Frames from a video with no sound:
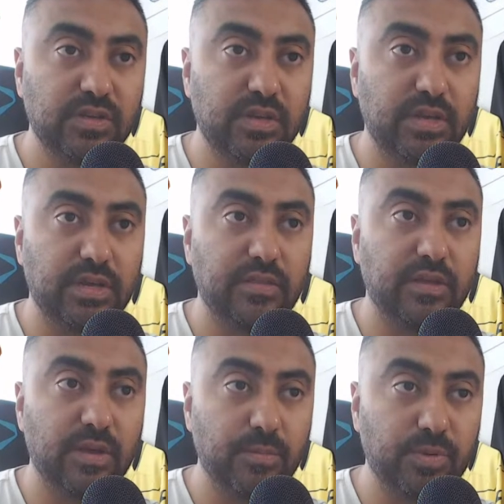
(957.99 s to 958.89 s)

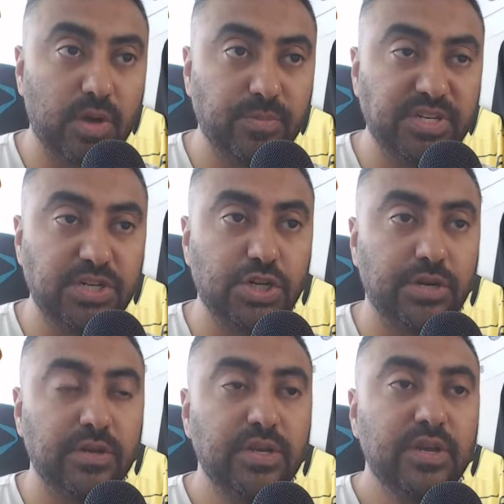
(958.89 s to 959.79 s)
the competition.
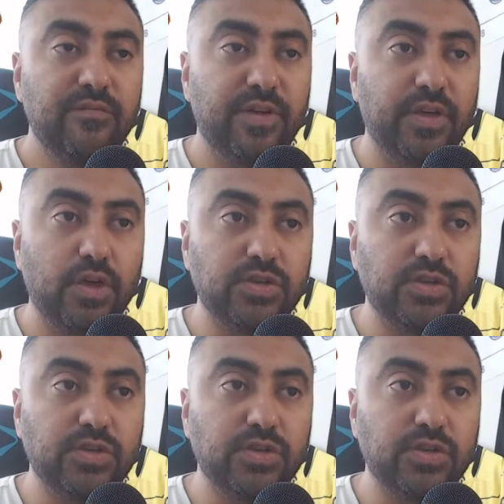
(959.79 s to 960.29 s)
Further goes